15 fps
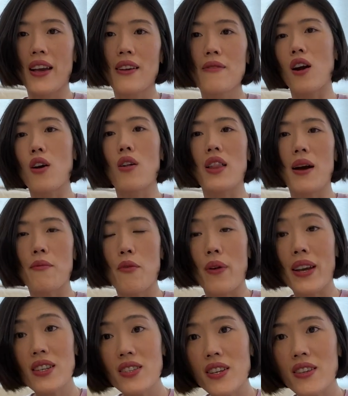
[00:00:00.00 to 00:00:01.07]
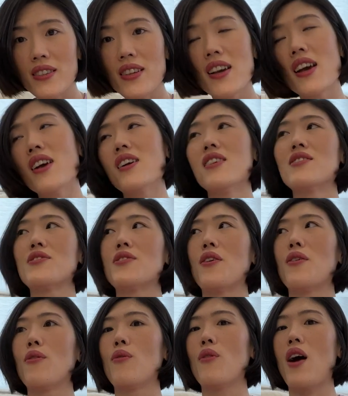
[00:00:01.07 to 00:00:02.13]
collaboration.
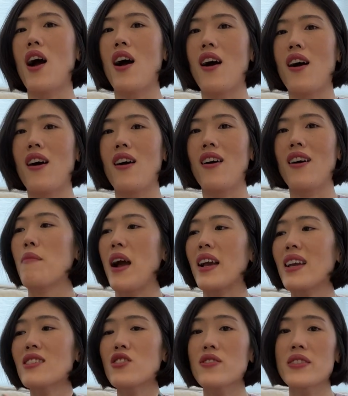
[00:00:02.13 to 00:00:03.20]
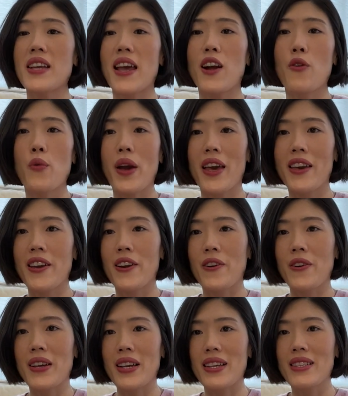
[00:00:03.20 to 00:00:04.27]
So I guess the takeaway here
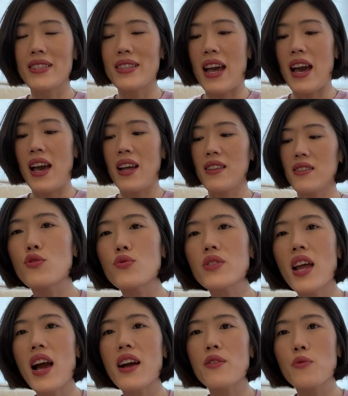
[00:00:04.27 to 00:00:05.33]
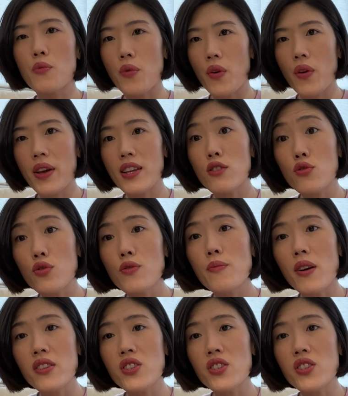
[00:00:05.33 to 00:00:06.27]
is that do not worry too much